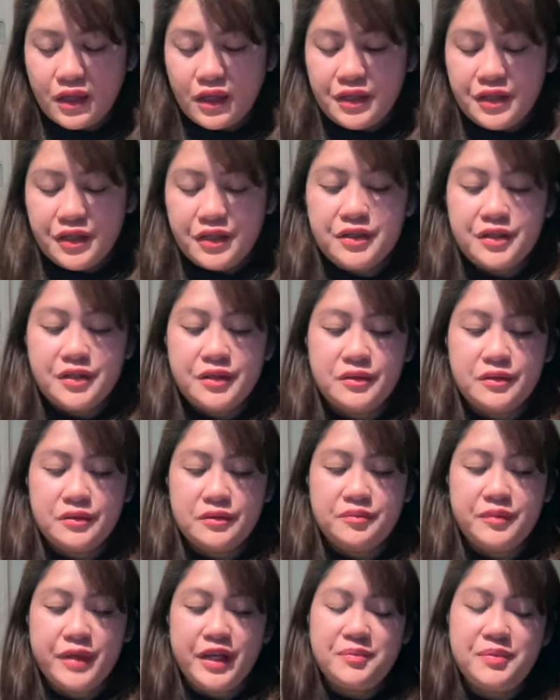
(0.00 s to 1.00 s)

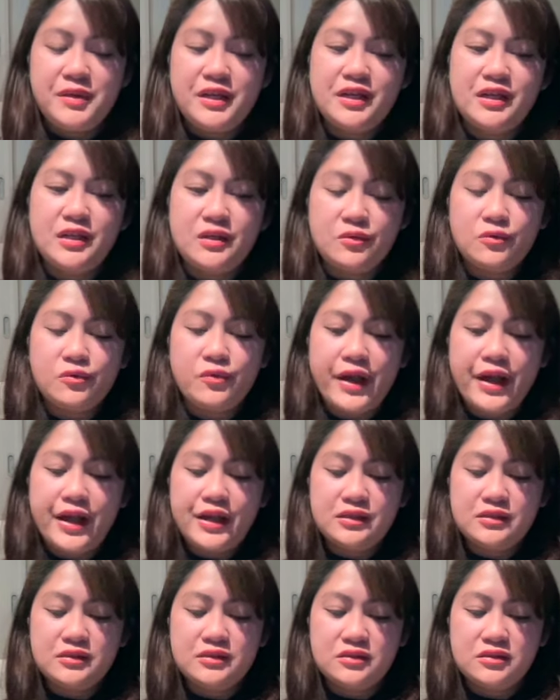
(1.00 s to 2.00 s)
maybe
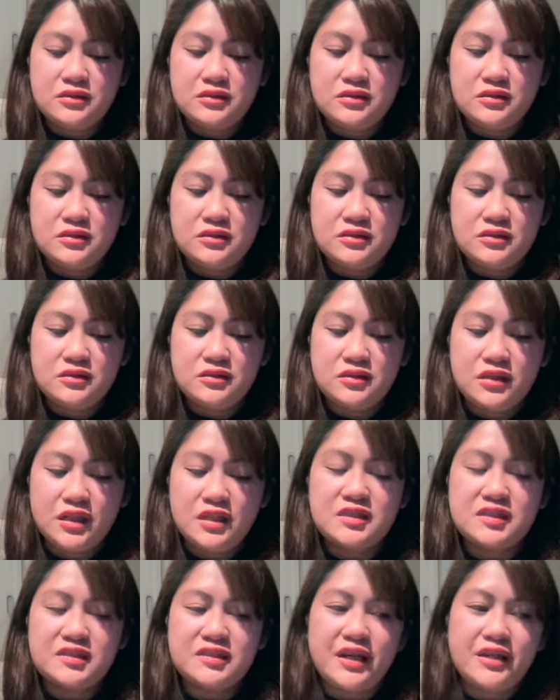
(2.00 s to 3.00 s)
when,
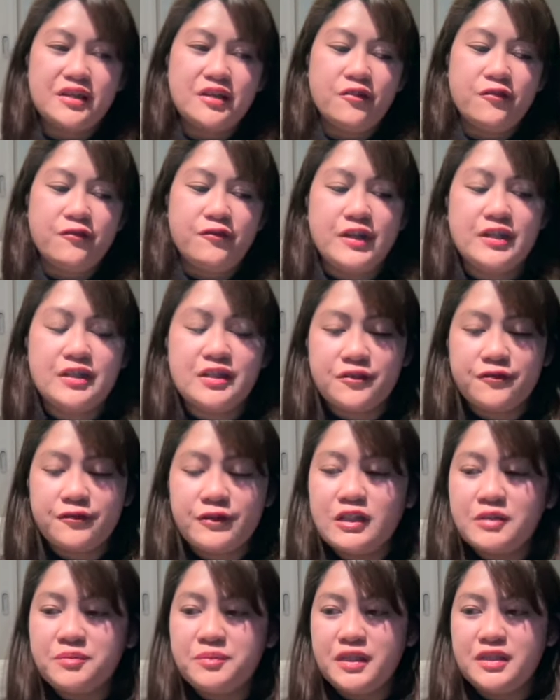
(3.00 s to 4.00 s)
instead of in the
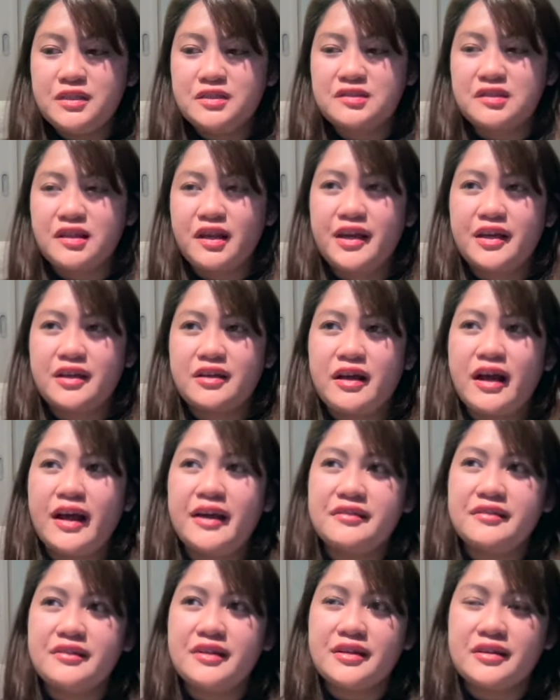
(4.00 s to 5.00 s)
Philippines, like I
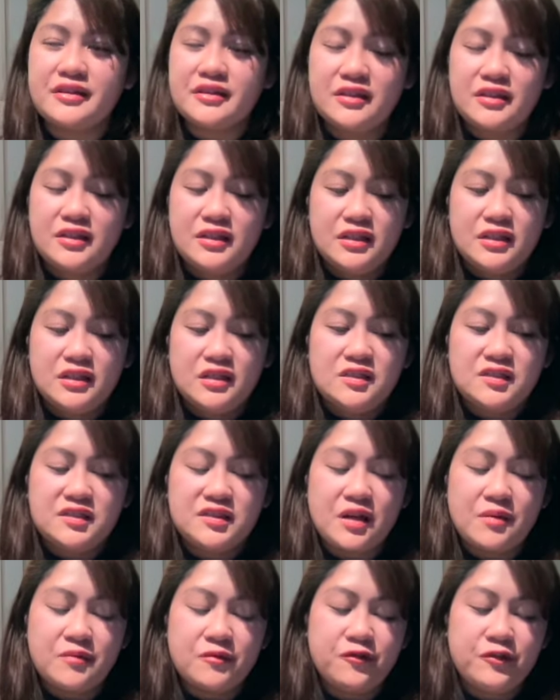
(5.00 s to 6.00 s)
think
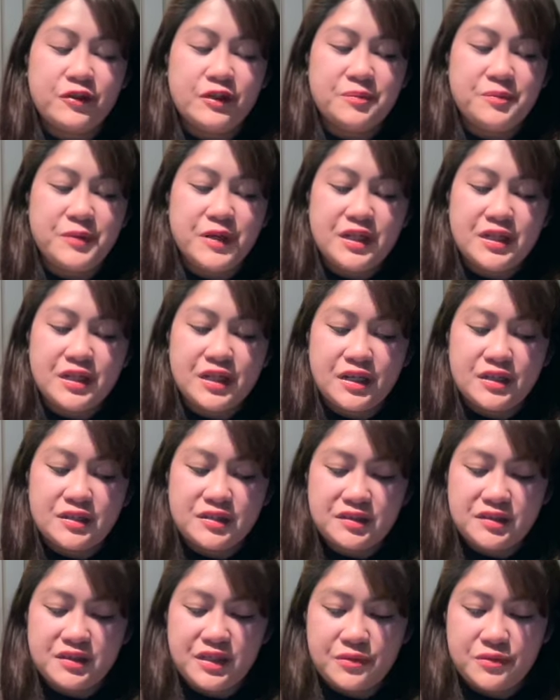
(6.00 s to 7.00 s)
some
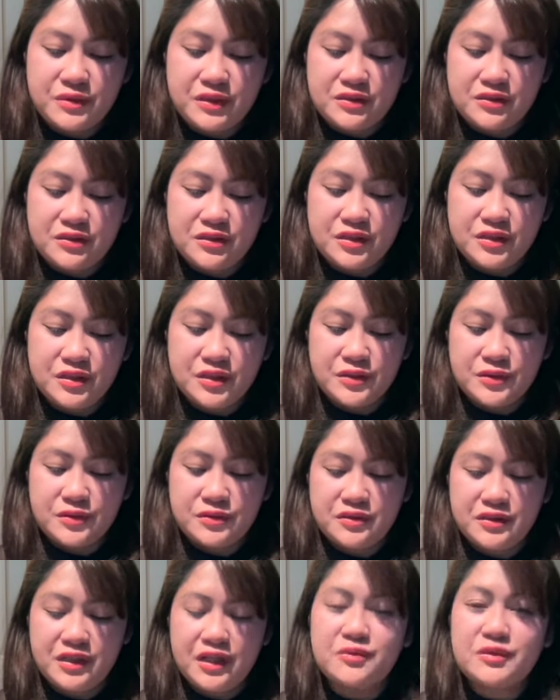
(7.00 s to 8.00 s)
Filipinas, they
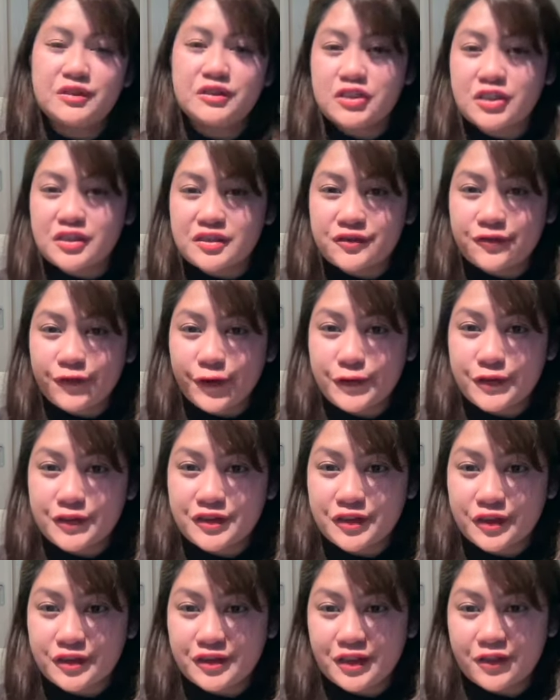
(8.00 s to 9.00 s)
would just
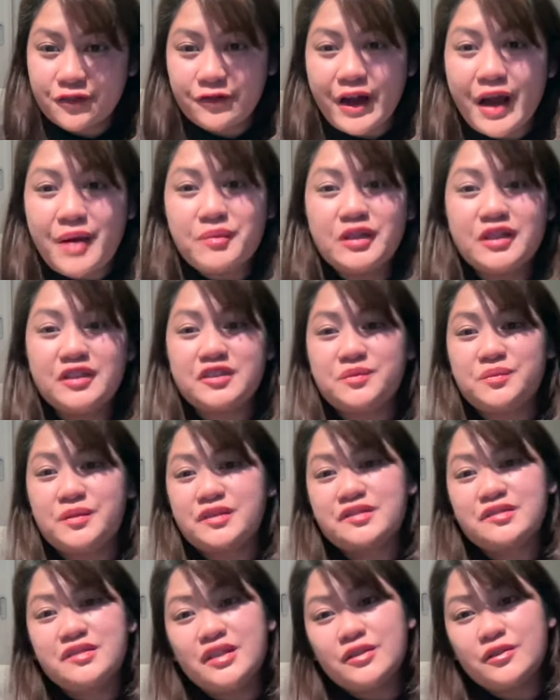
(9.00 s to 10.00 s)
focus on their families
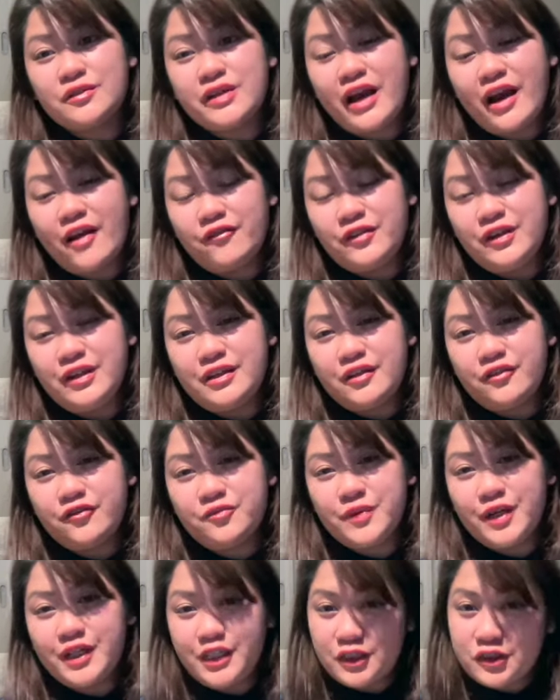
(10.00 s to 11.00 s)
because they don't have enough
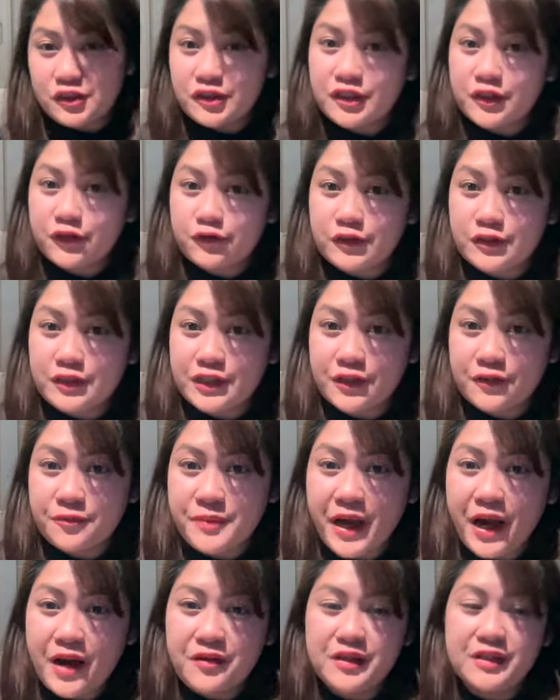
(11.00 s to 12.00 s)
money to give to their
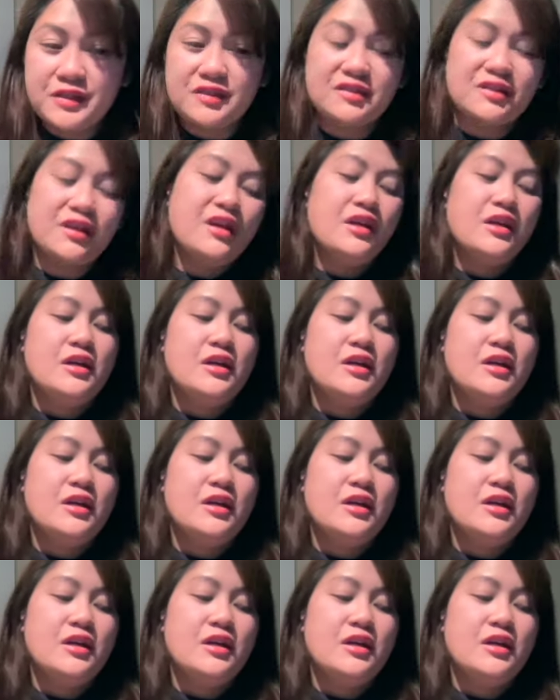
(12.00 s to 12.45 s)
parents.